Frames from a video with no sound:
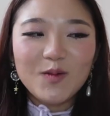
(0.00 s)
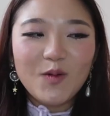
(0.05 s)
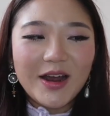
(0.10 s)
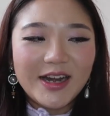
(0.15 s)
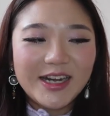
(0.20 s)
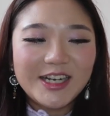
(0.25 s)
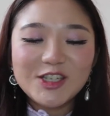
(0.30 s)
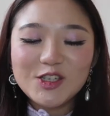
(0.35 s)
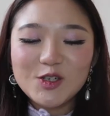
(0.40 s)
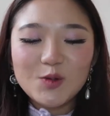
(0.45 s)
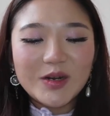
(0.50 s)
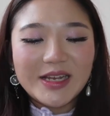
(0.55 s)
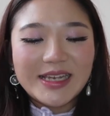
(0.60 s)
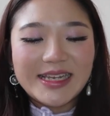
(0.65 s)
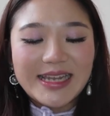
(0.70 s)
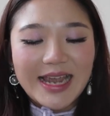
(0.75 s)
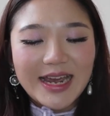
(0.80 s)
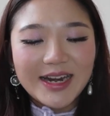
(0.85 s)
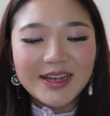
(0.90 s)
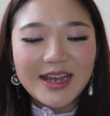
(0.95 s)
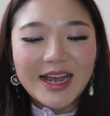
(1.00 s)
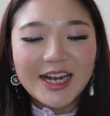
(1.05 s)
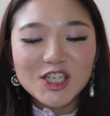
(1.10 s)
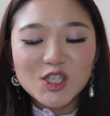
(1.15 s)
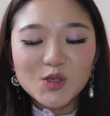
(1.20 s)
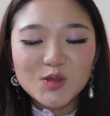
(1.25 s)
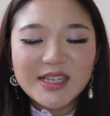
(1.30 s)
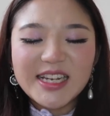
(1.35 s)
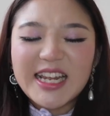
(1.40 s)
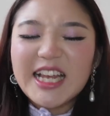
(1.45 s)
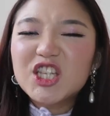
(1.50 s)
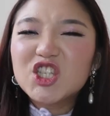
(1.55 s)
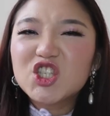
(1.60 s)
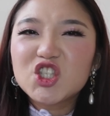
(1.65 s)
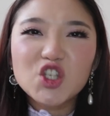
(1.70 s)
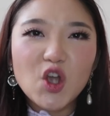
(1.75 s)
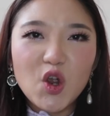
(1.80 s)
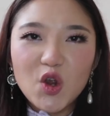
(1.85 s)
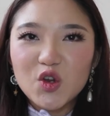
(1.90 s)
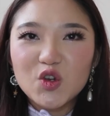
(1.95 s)
why didn't you want to get it? And she was like, it's
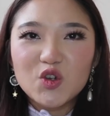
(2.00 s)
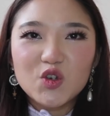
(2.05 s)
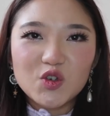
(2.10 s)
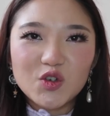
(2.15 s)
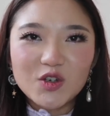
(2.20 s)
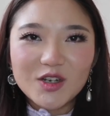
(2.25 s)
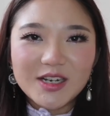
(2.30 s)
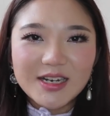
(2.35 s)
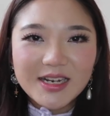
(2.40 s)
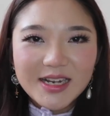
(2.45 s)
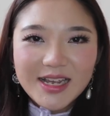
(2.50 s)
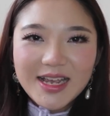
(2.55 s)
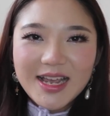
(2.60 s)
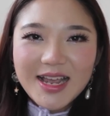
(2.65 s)
so good.